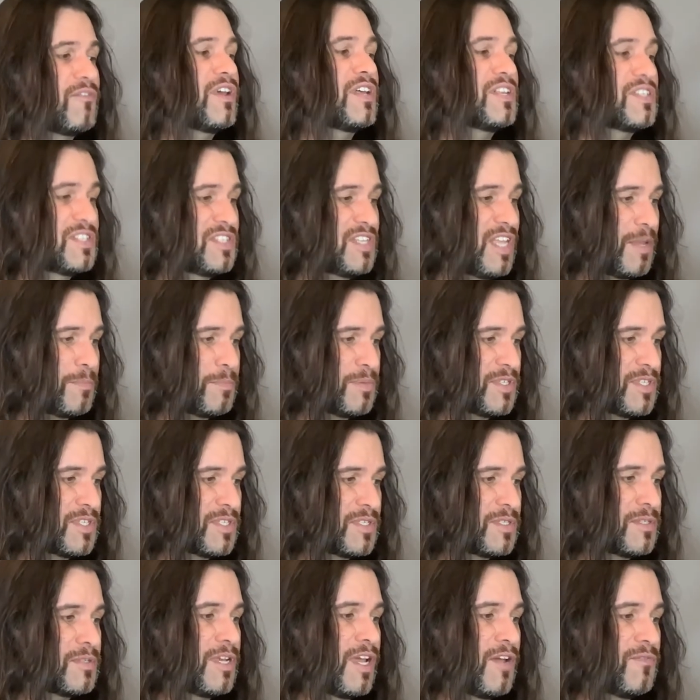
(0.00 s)

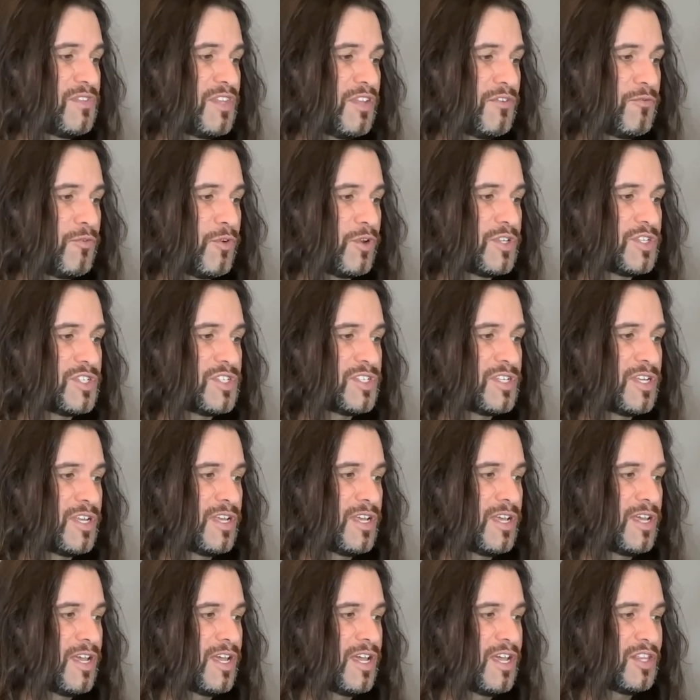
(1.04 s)
steps of difference.
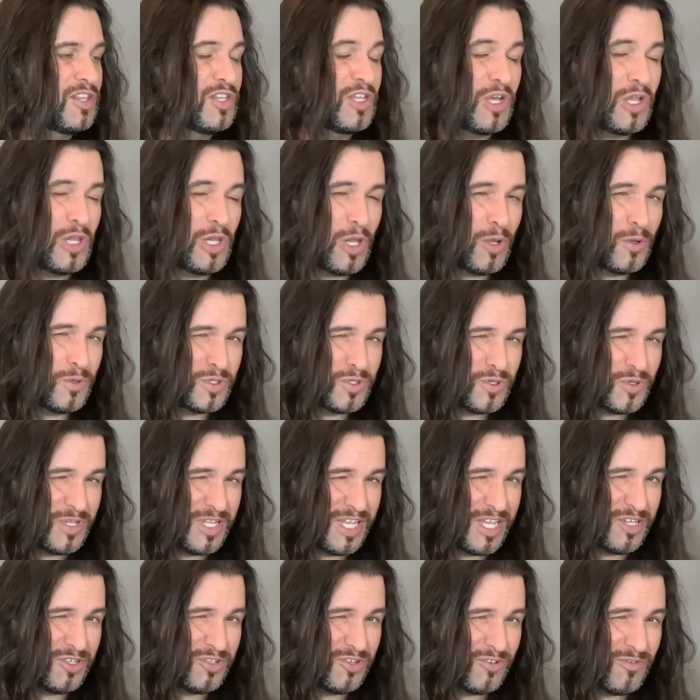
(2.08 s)
The closer the
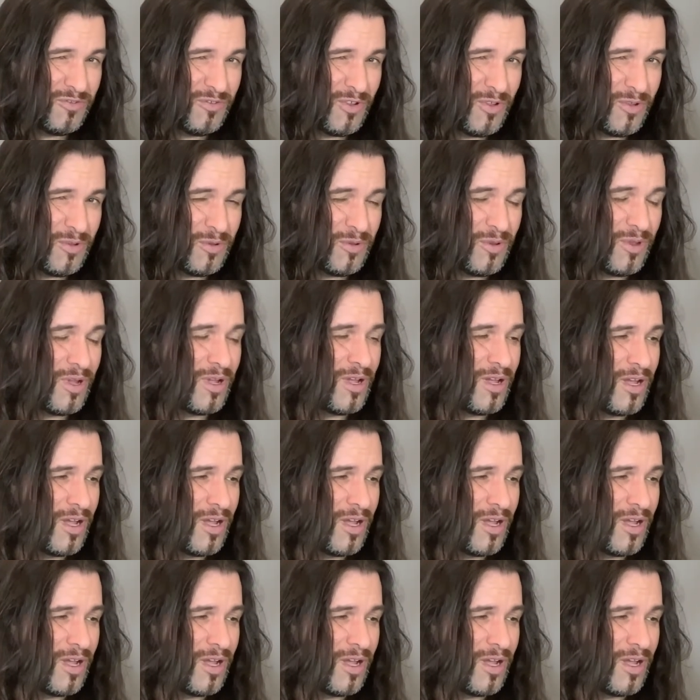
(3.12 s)
interval